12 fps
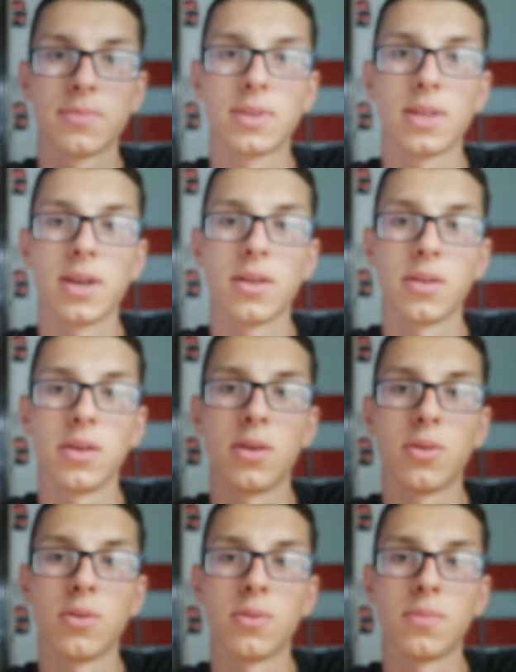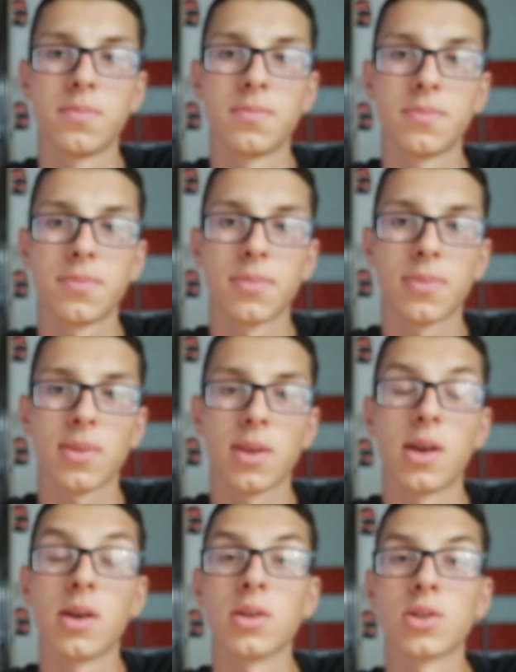tell you
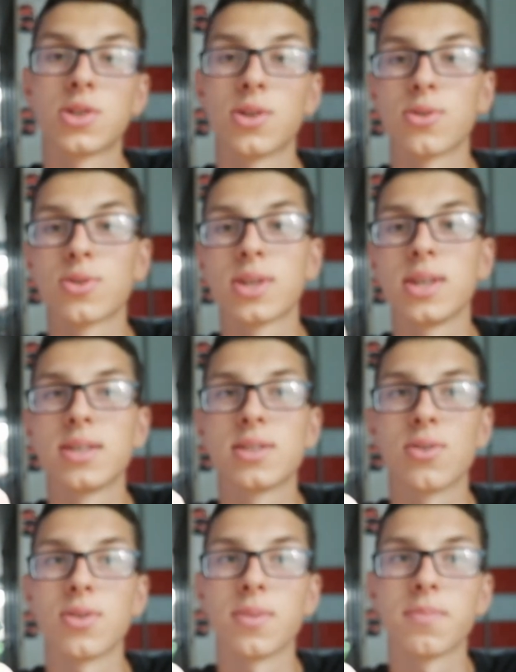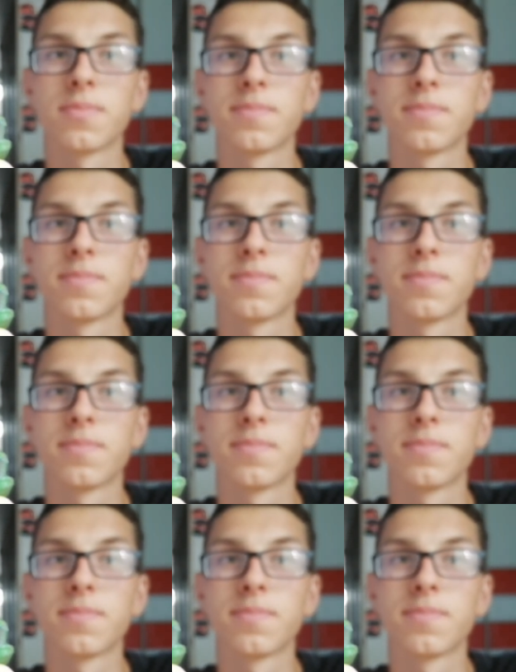a short history